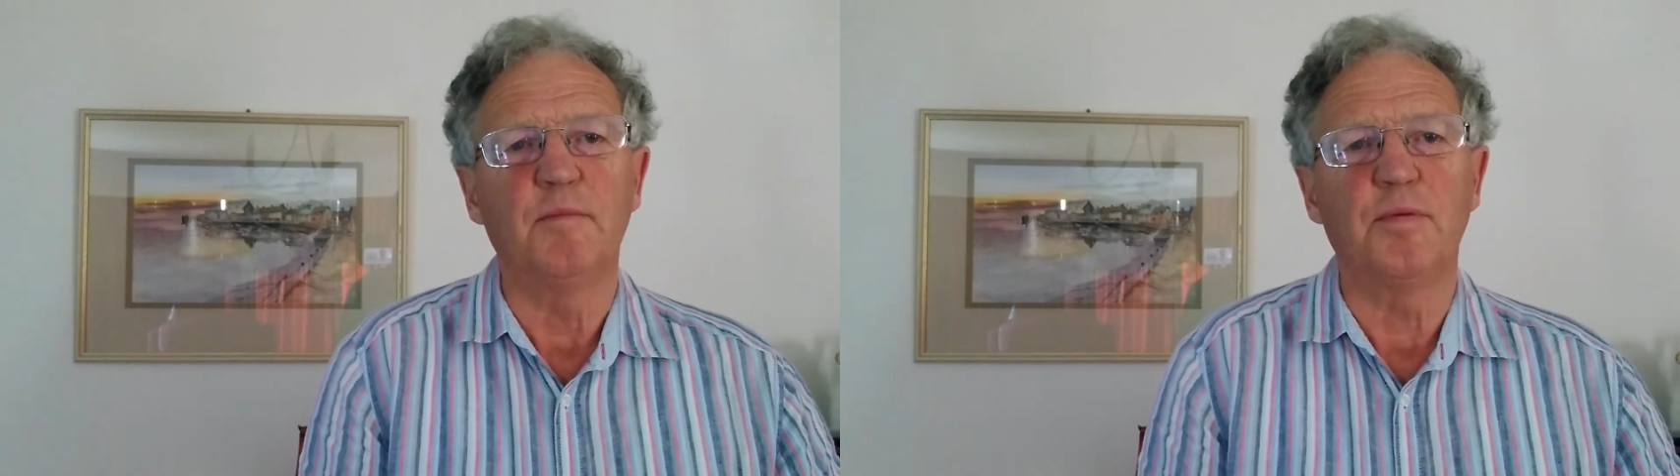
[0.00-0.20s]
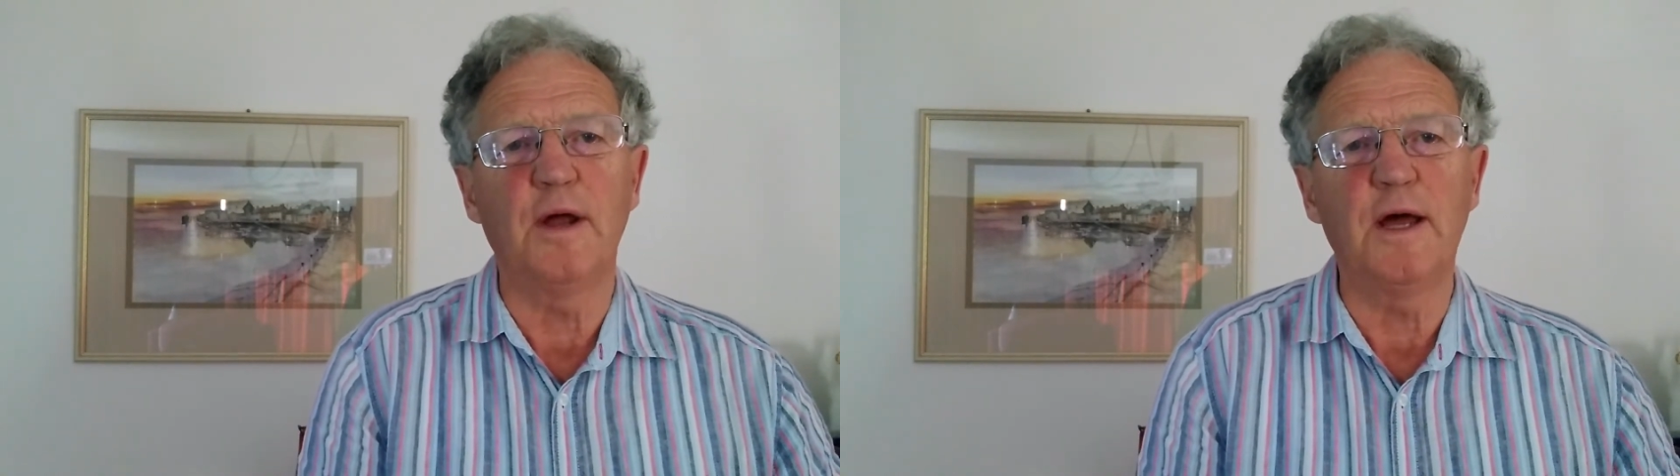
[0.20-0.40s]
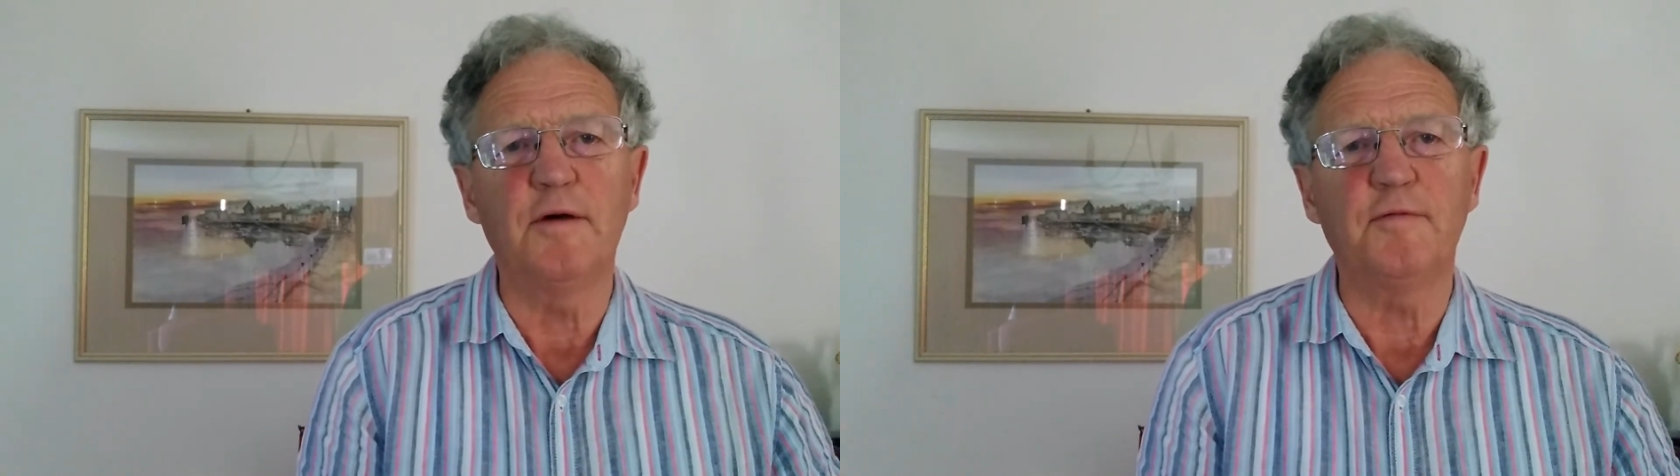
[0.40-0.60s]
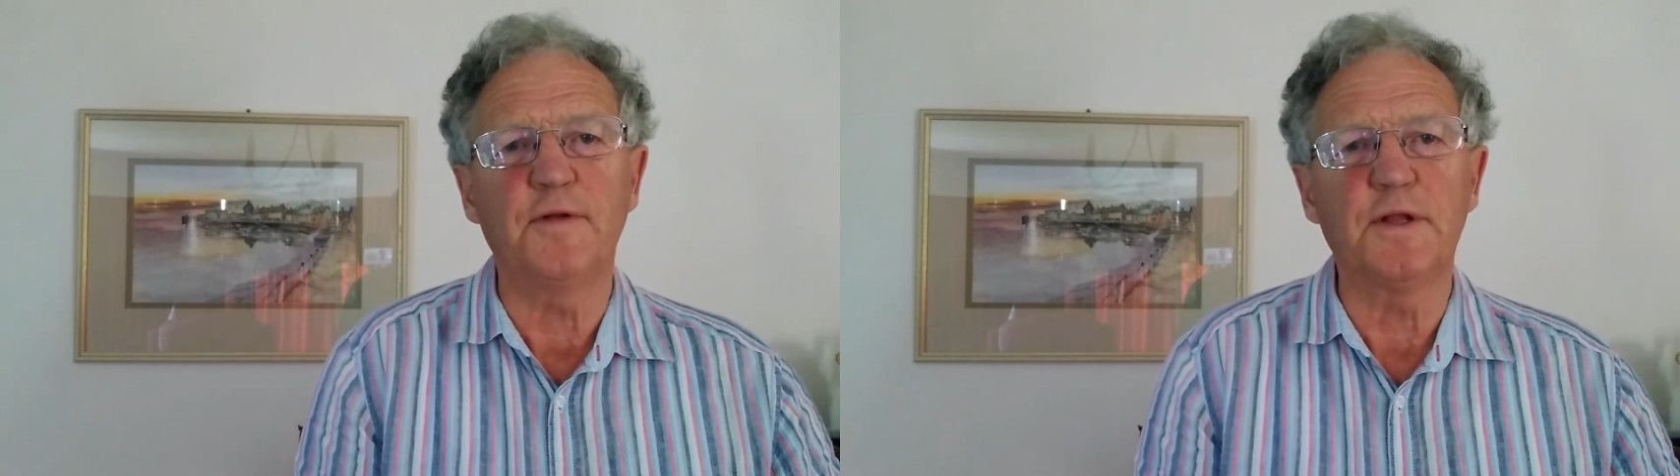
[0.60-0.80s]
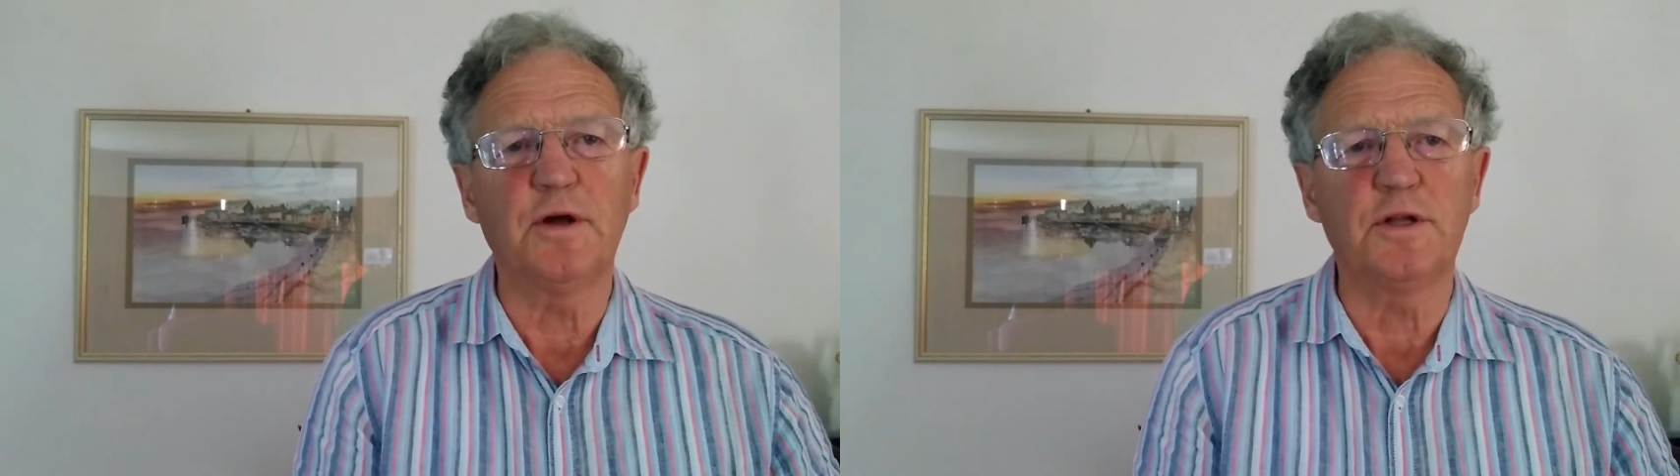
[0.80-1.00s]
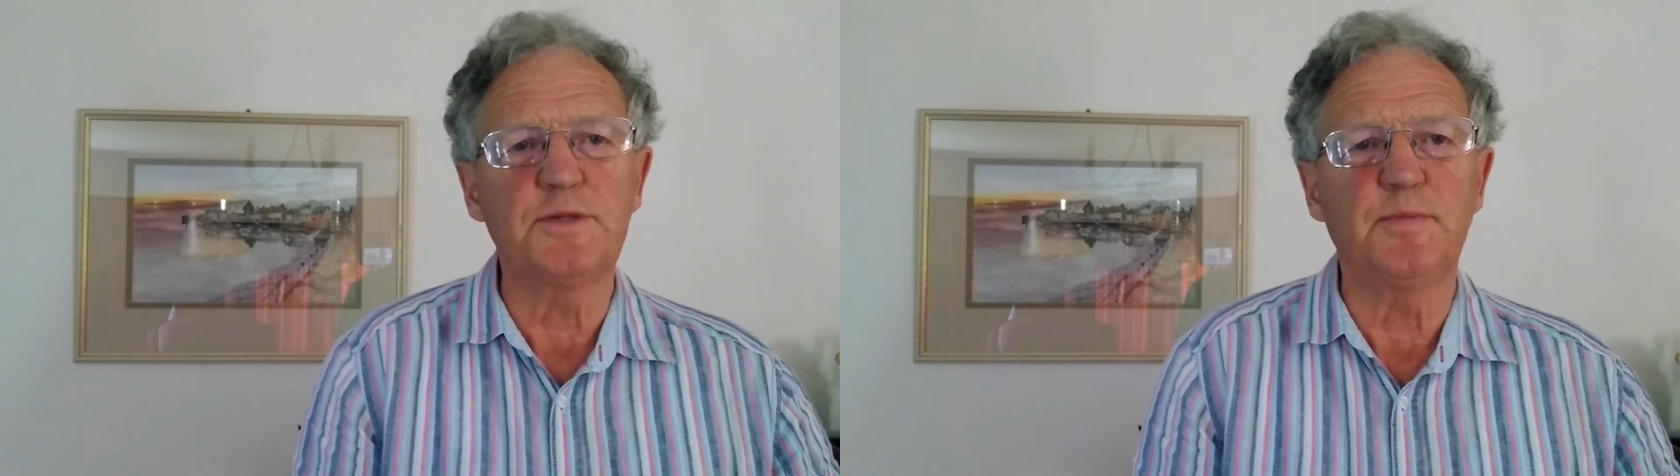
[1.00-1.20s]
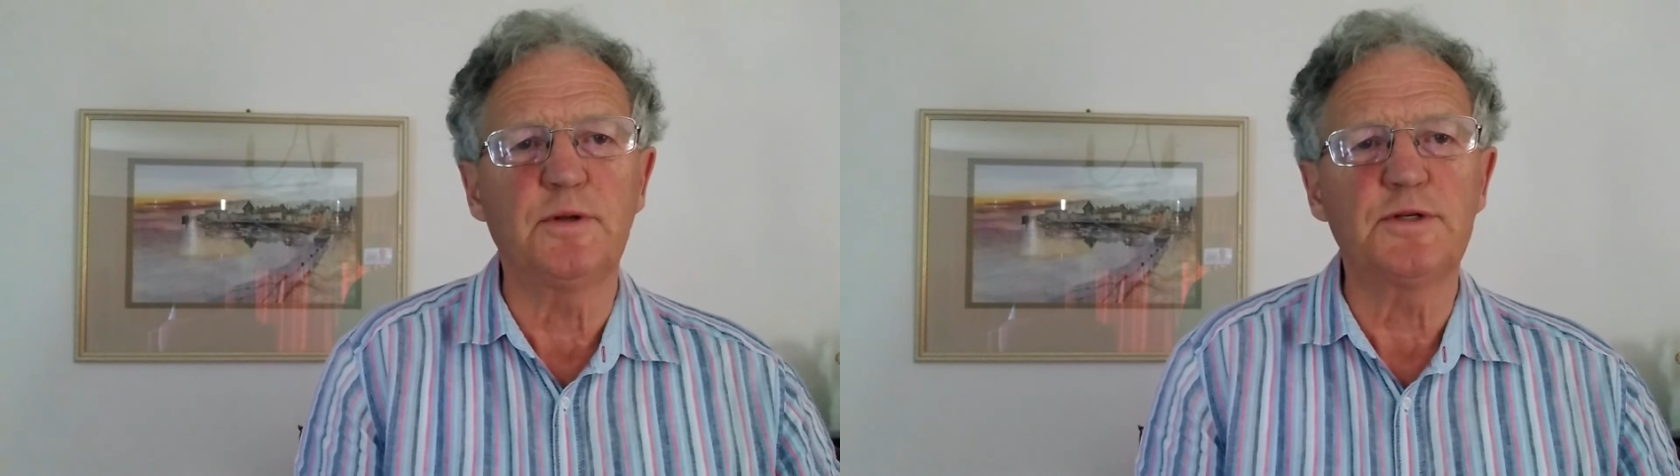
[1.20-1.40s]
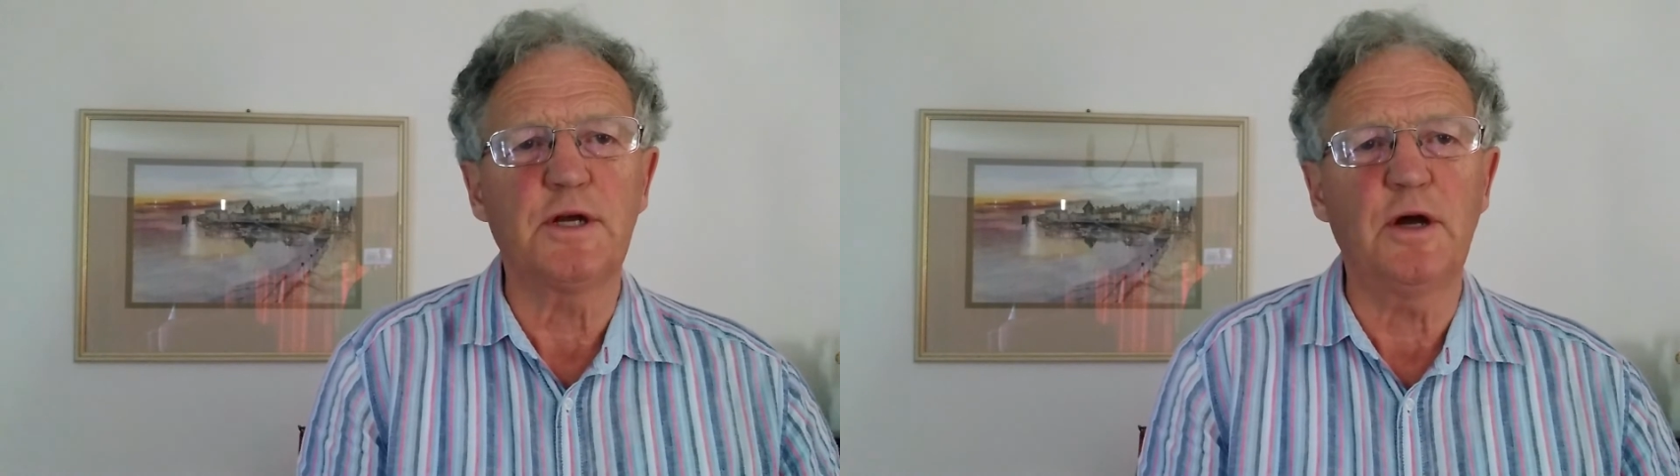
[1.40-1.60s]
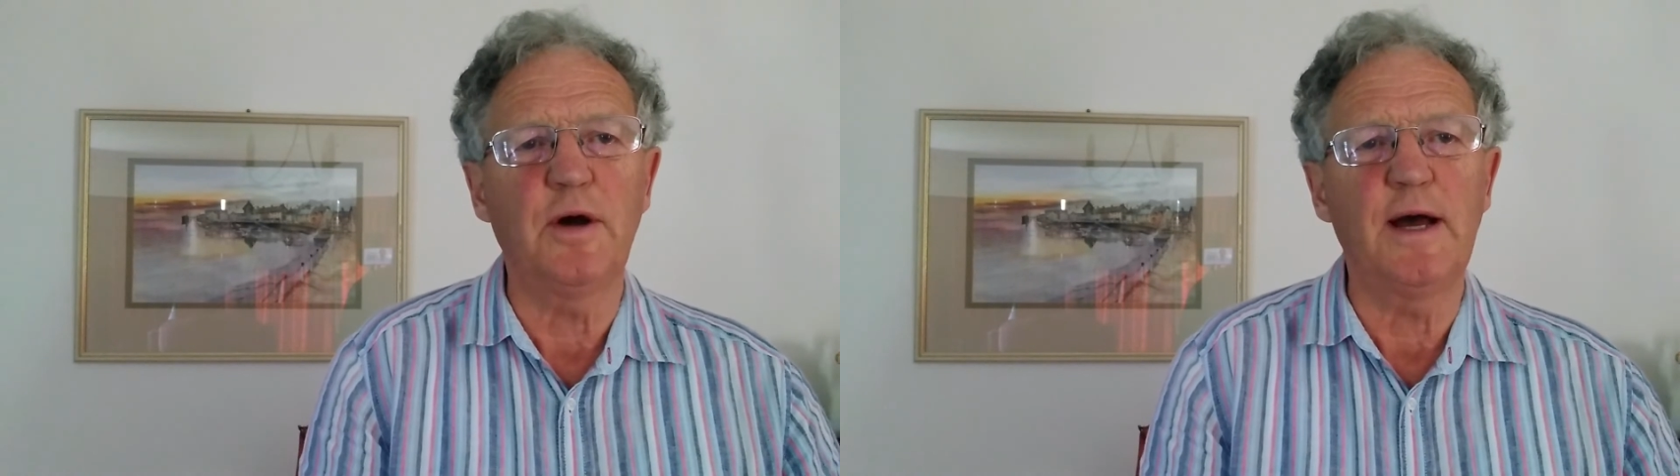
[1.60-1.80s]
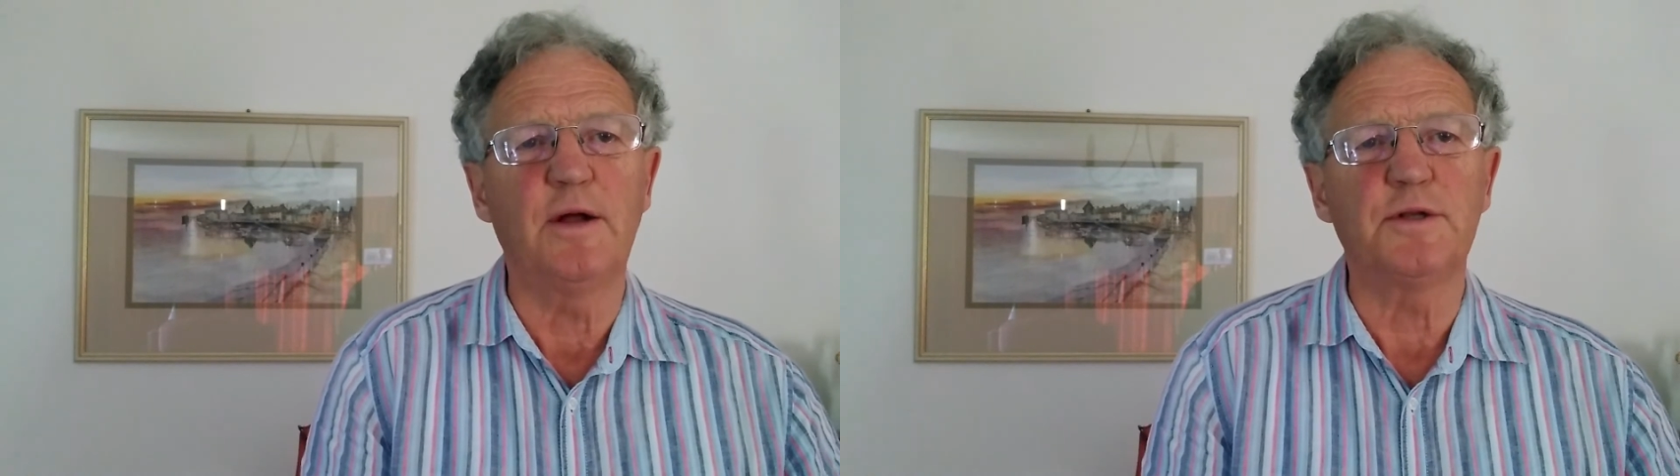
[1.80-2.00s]
Prayer for the gospel to go
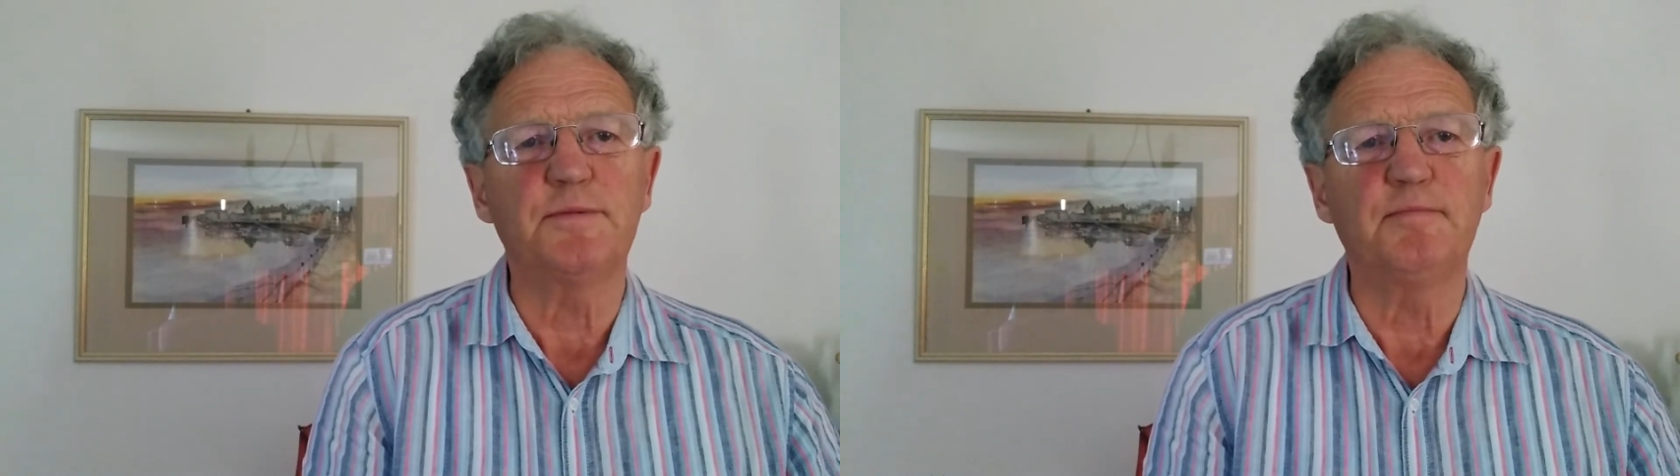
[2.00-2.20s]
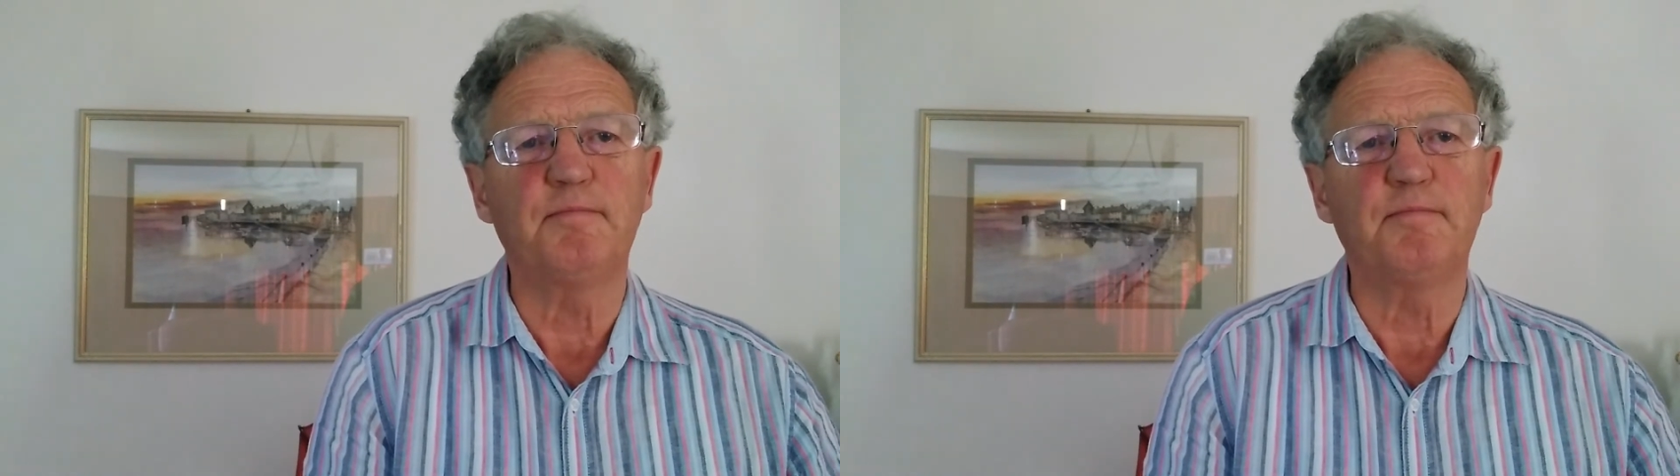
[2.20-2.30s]
out.